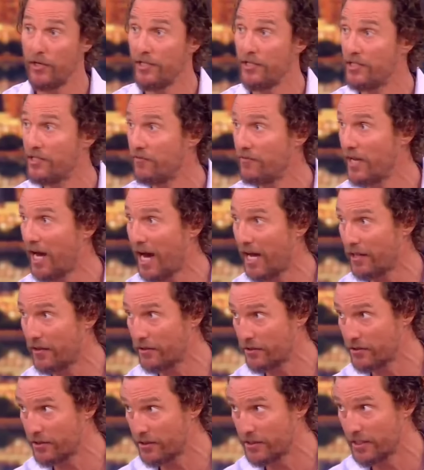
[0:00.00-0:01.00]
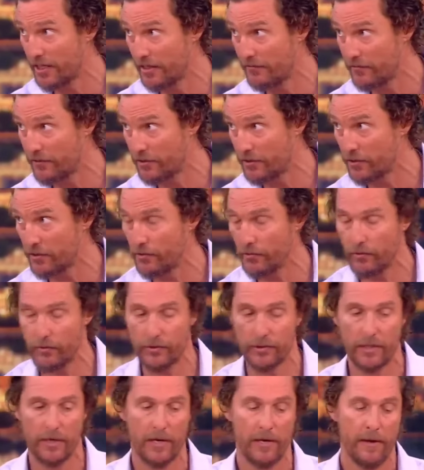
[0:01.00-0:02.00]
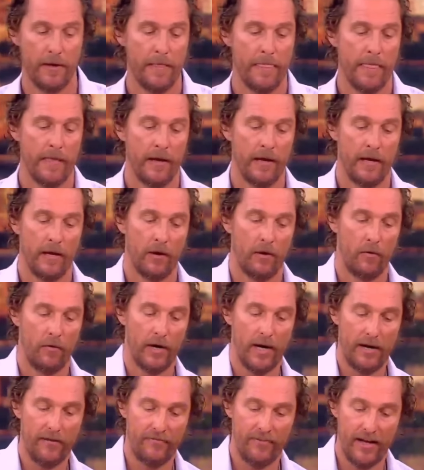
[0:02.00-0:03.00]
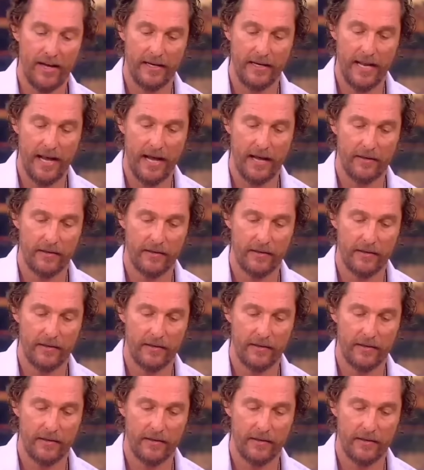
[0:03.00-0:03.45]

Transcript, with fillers: Advocating for reform doesn't mean being against guns.